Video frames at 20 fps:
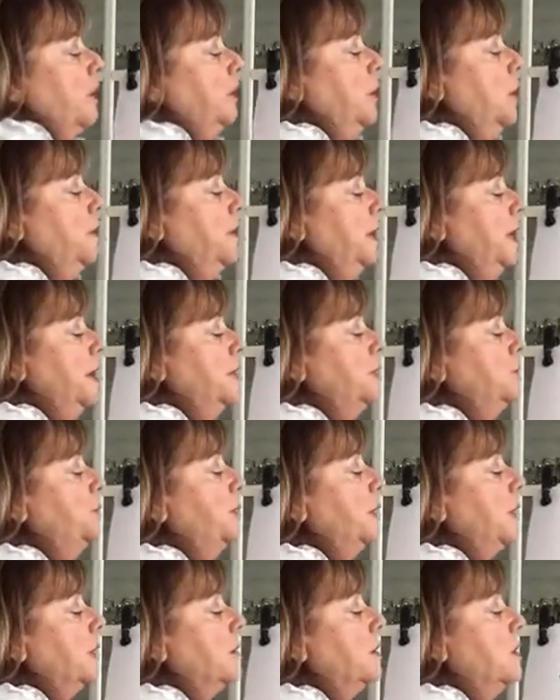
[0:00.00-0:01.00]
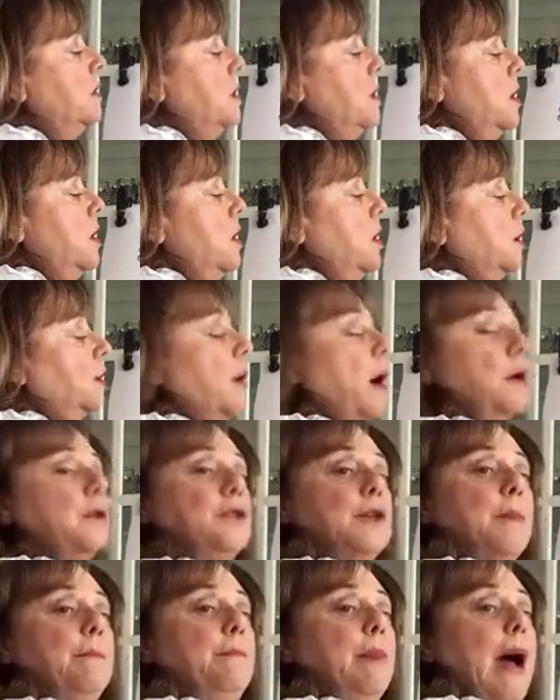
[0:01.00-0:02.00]
Lowercase b.
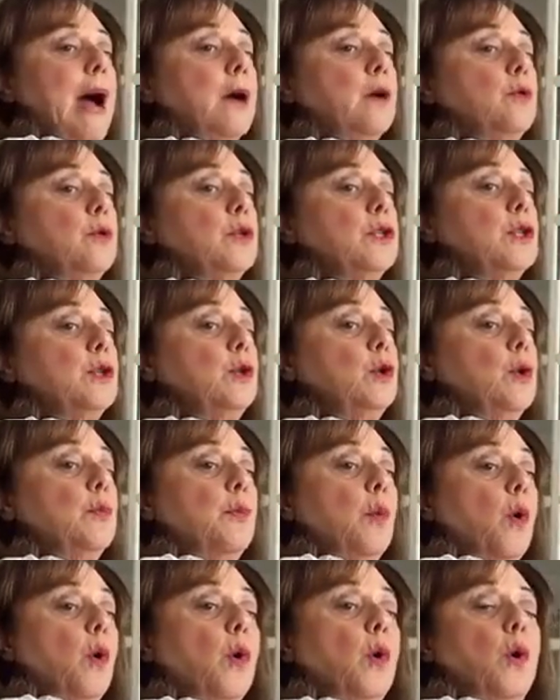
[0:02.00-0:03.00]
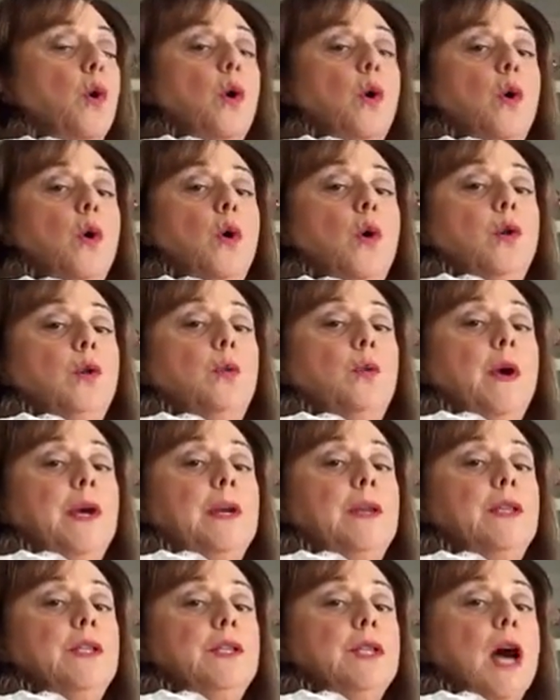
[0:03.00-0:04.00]
It's a backwards loop all the way
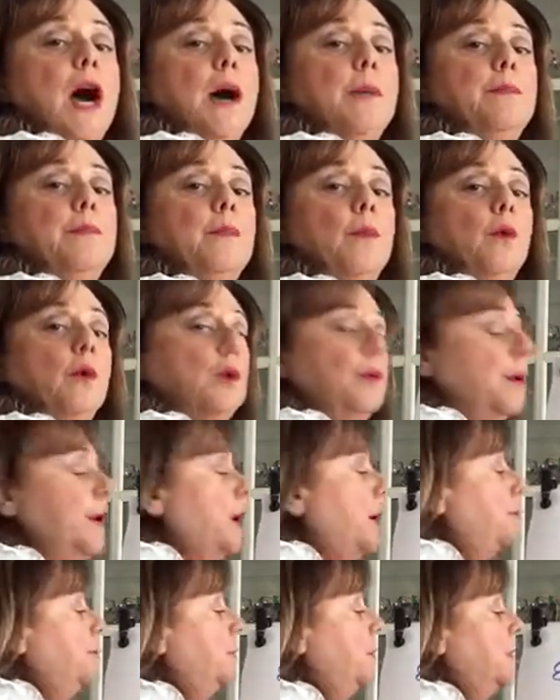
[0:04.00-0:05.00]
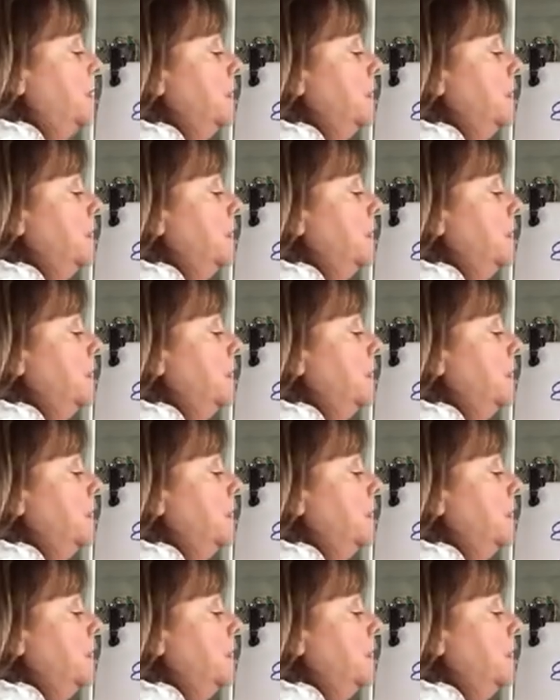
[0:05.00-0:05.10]
to the top, all the way up.